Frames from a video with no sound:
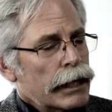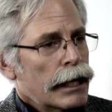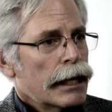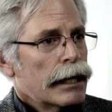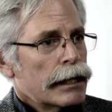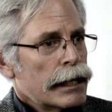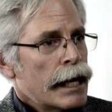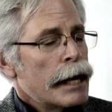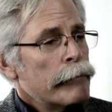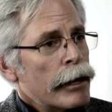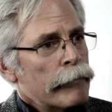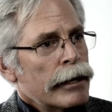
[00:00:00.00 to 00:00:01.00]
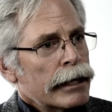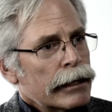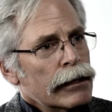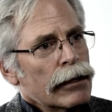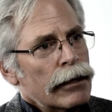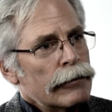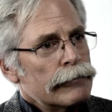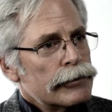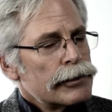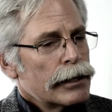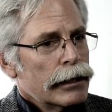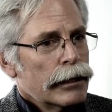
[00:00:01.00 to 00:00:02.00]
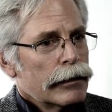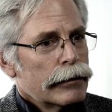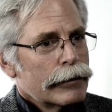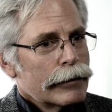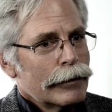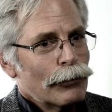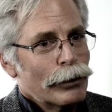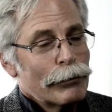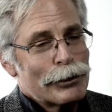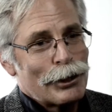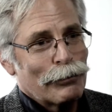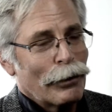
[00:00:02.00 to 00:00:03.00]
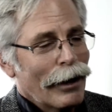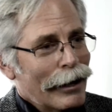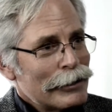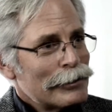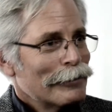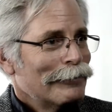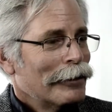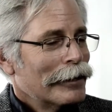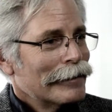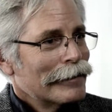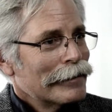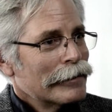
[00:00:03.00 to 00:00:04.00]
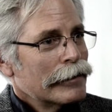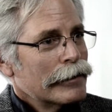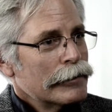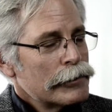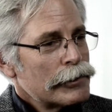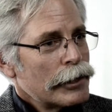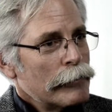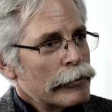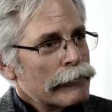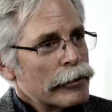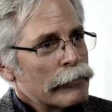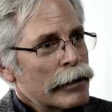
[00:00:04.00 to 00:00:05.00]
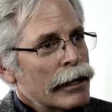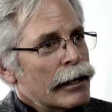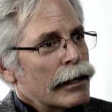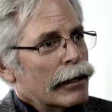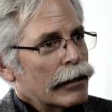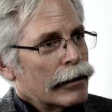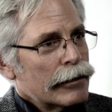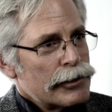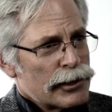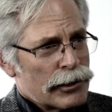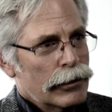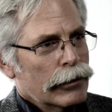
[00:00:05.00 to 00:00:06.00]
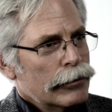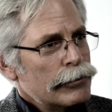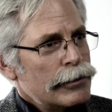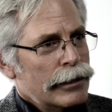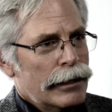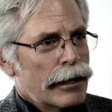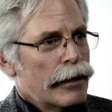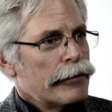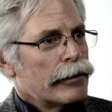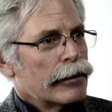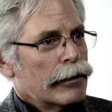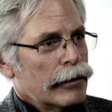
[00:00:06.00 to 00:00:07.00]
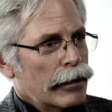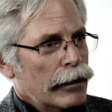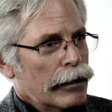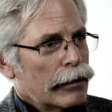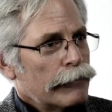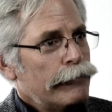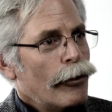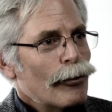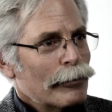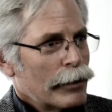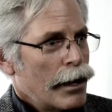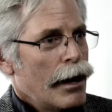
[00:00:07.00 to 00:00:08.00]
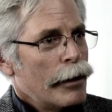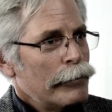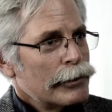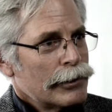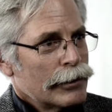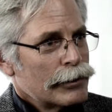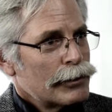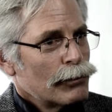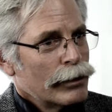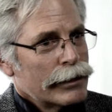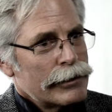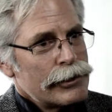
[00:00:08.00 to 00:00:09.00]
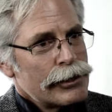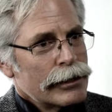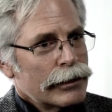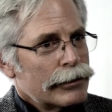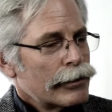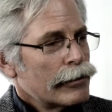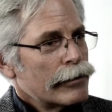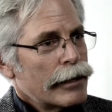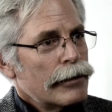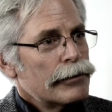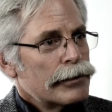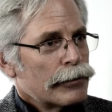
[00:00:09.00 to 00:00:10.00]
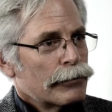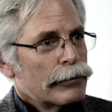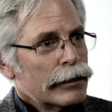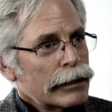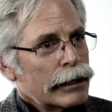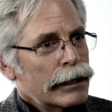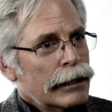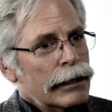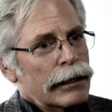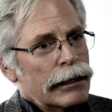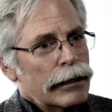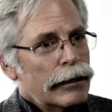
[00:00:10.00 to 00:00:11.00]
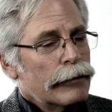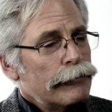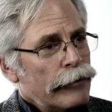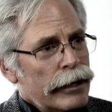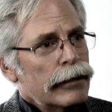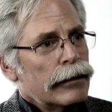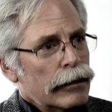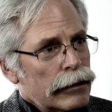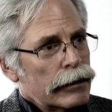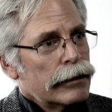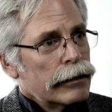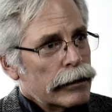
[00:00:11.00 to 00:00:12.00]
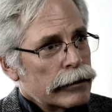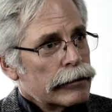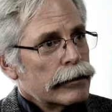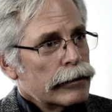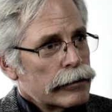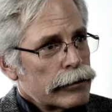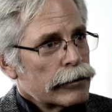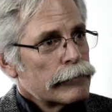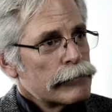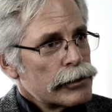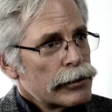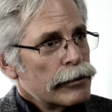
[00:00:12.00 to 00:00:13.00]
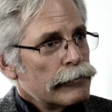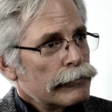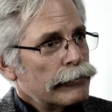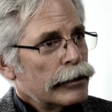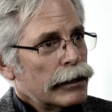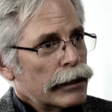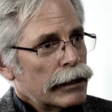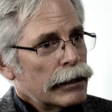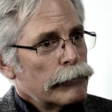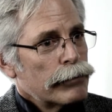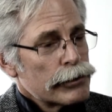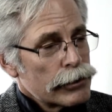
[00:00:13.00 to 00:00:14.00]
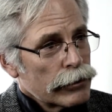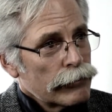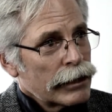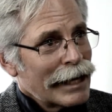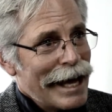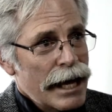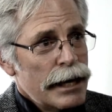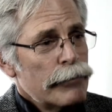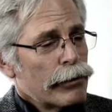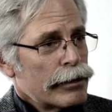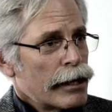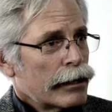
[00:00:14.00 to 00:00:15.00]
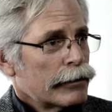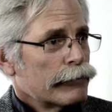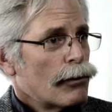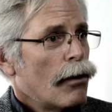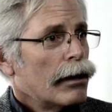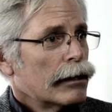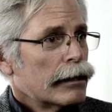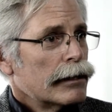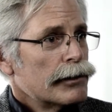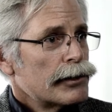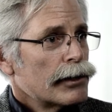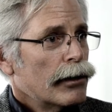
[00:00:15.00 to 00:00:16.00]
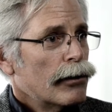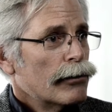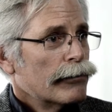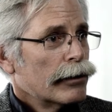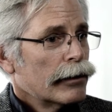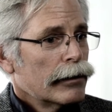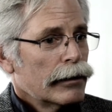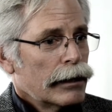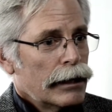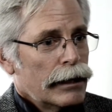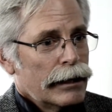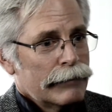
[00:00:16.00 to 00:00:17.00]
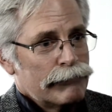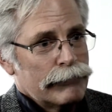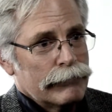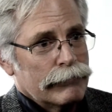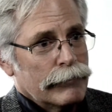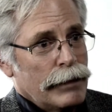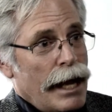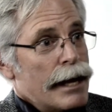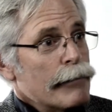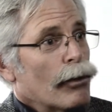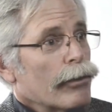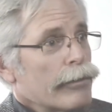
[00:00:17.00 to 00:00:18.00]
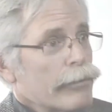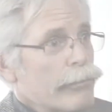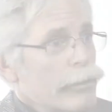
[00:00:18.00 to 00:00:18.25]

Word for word: and MMA gloves, and uh, we were surprised to find in, in some of them uh, just glued together uh, foam composites, which uh, turned out to really fail in, in, in terms of preserving any protective qualities over any more than three